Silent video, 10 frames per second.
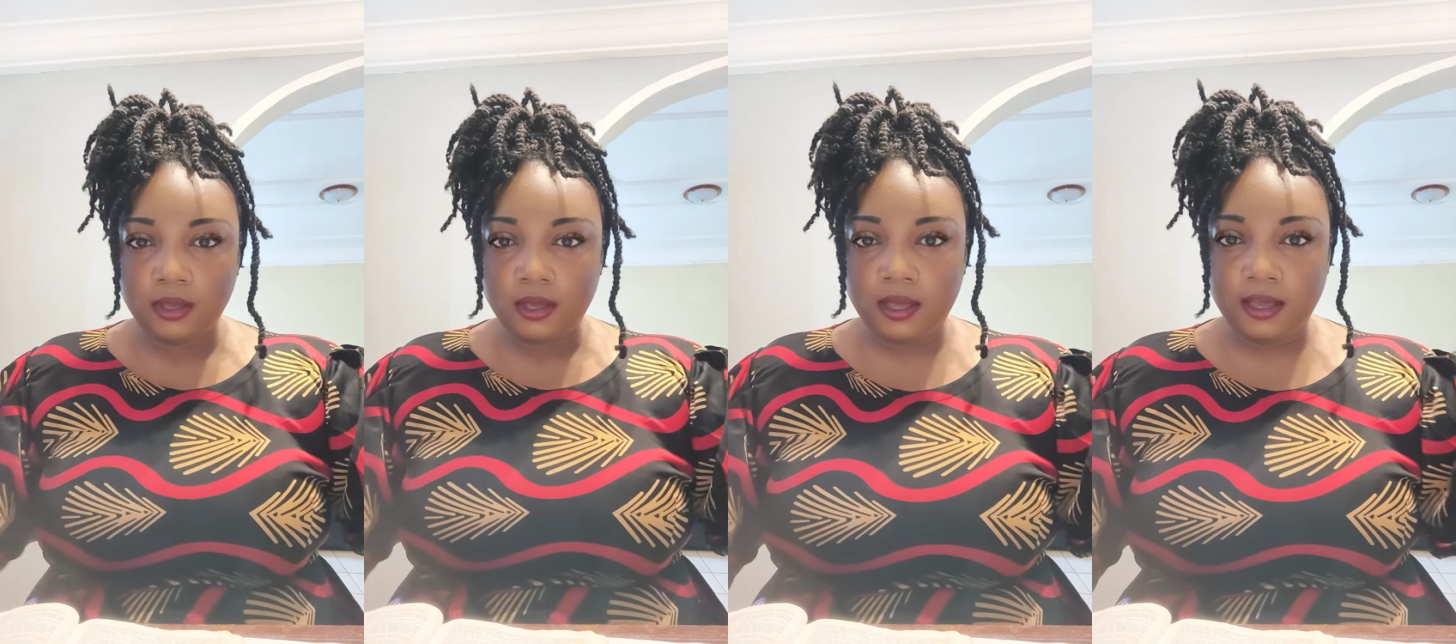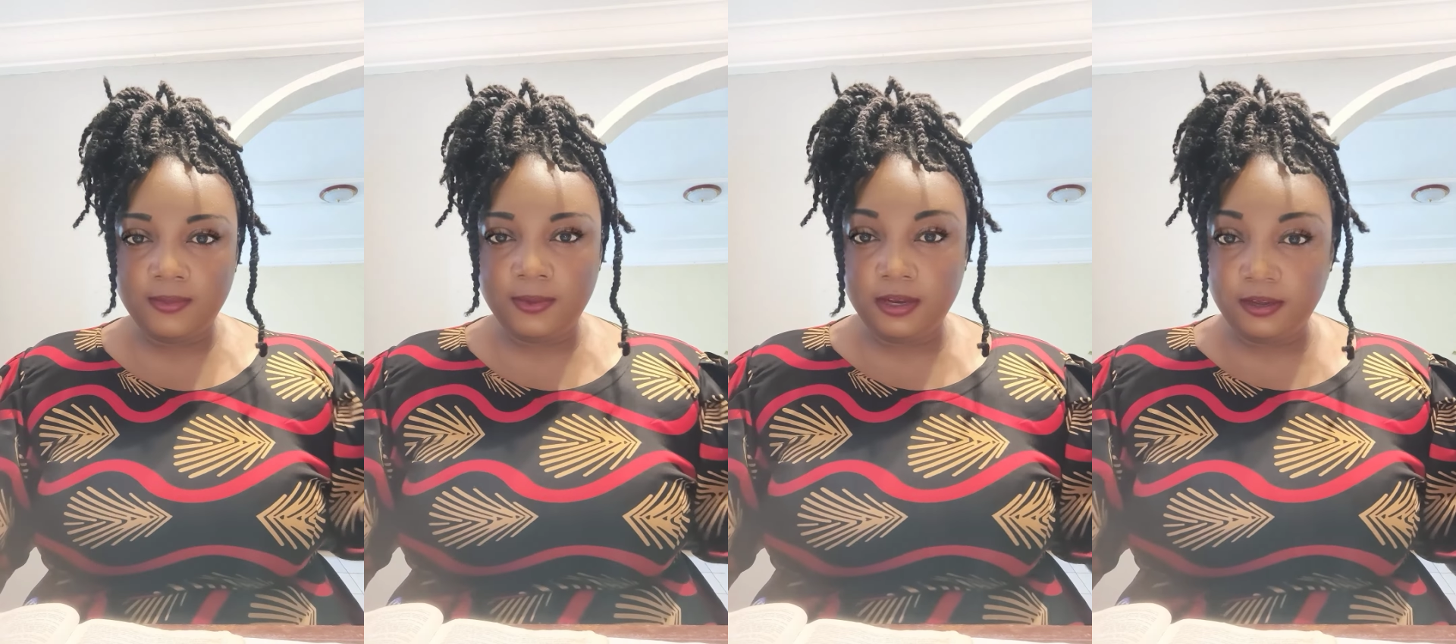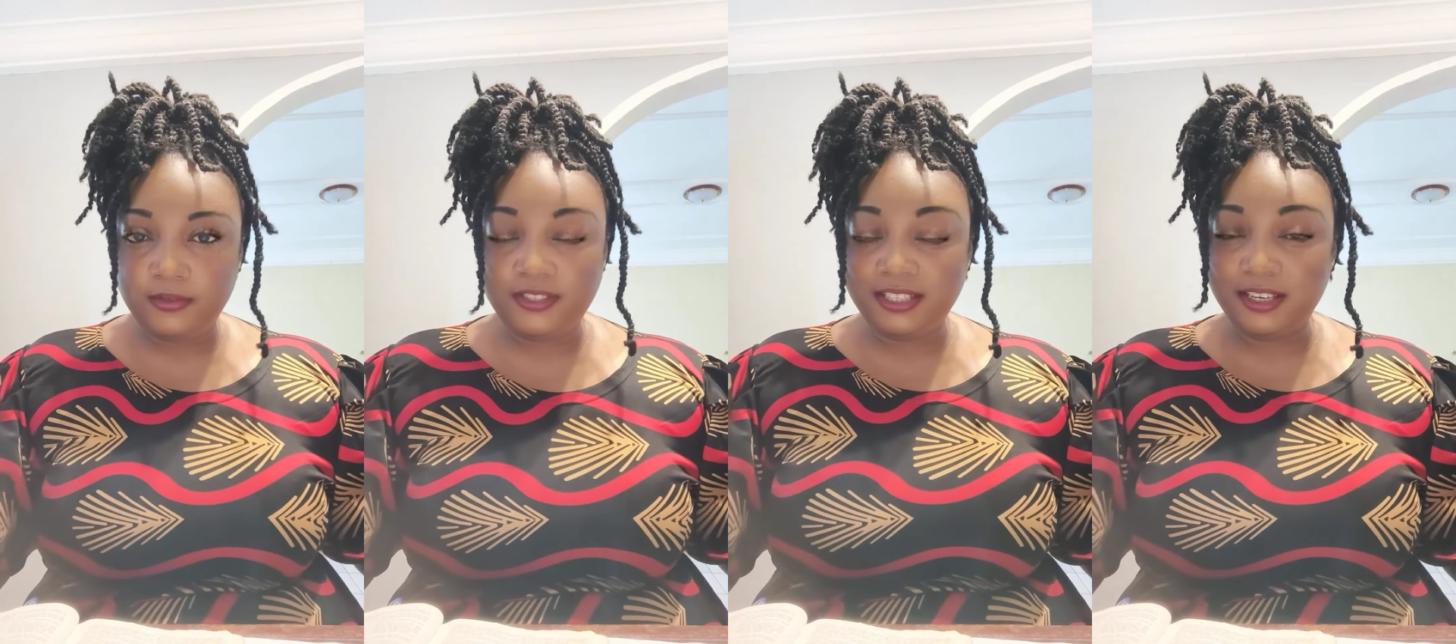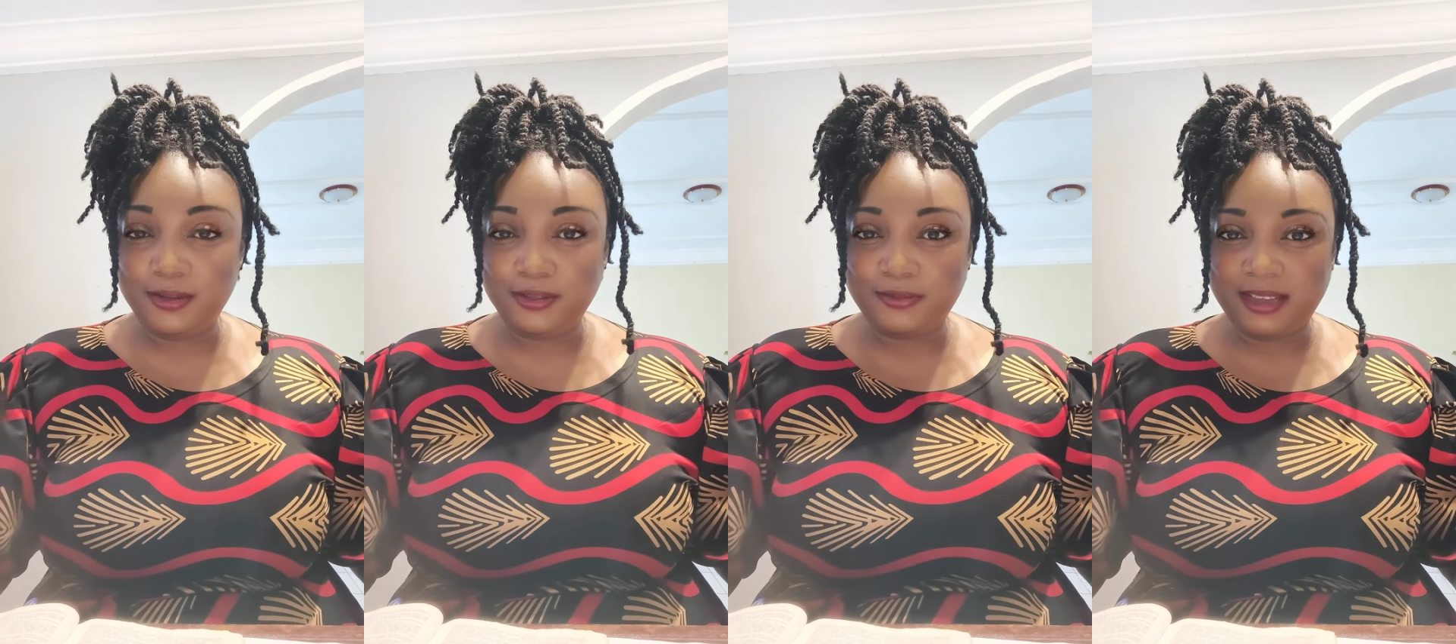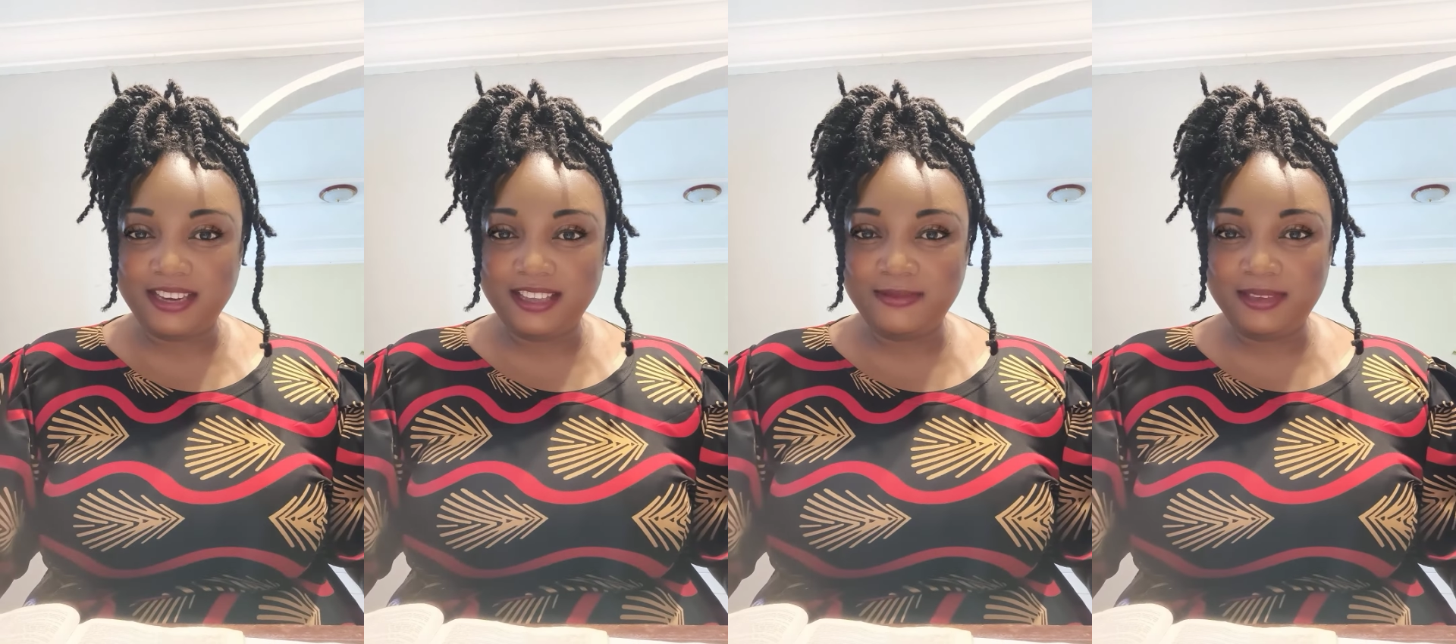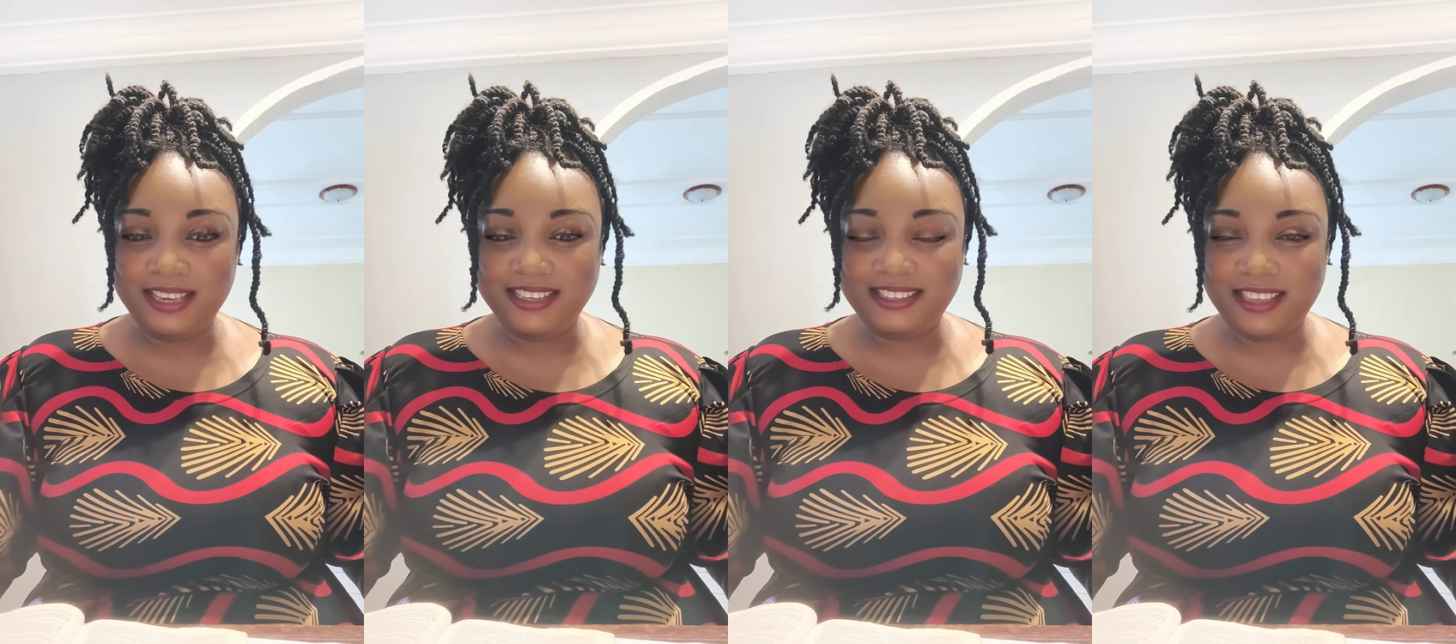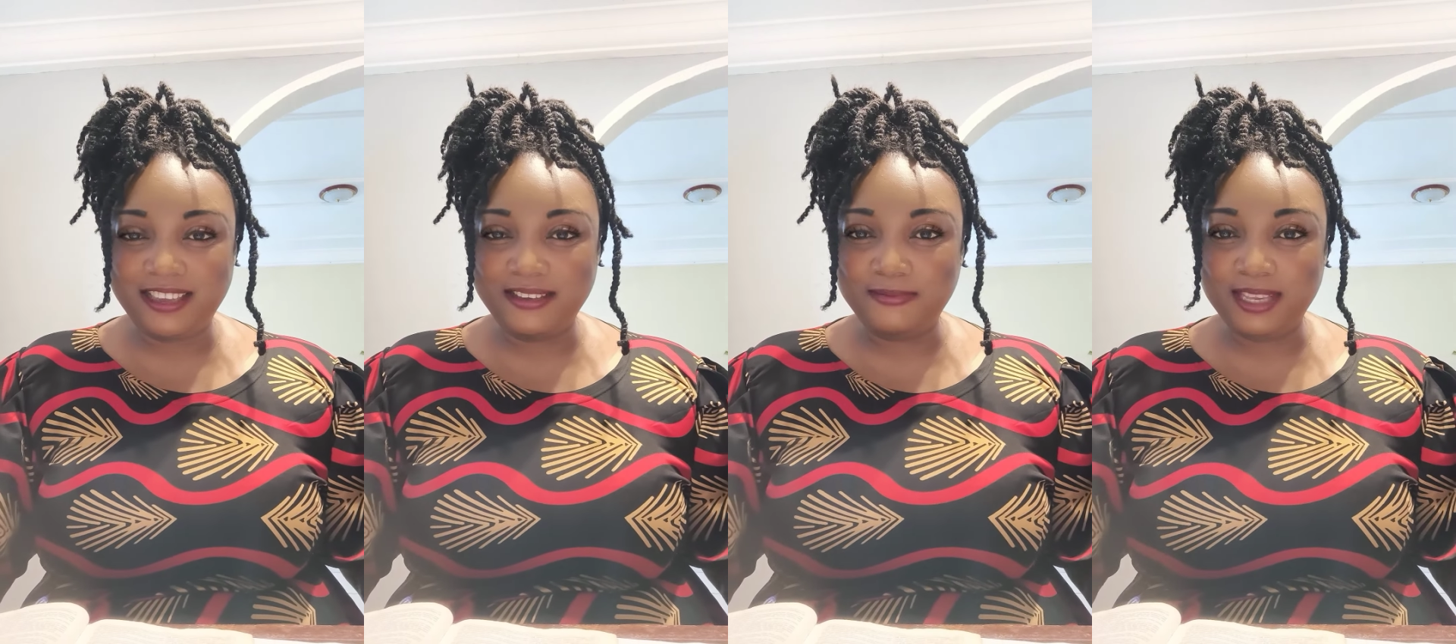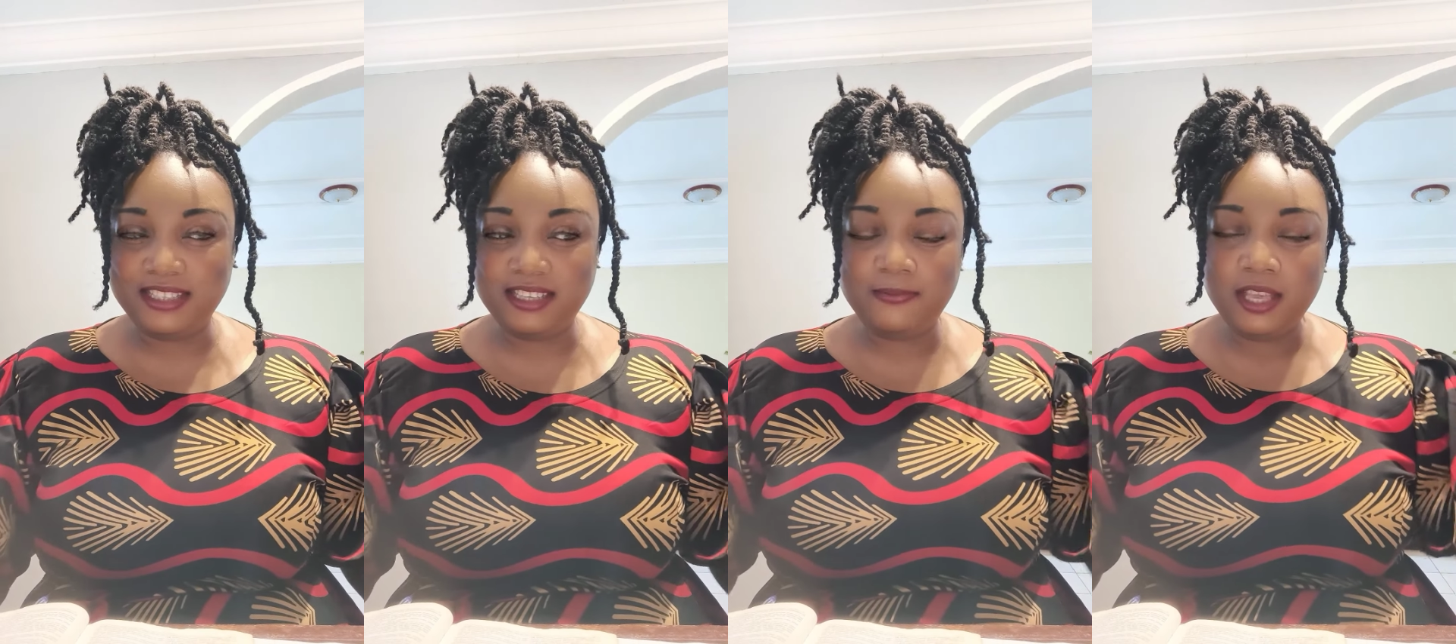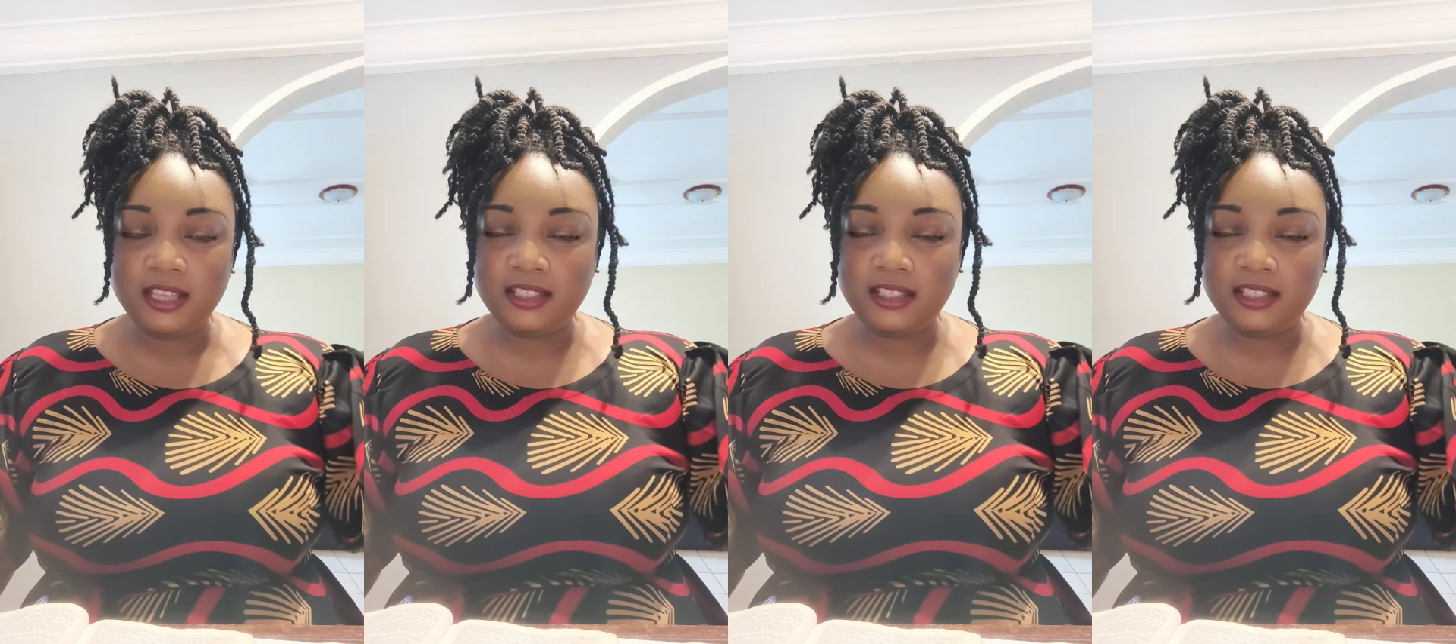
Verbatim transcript: Hi, beloved in the Lord. My name is A. Milady.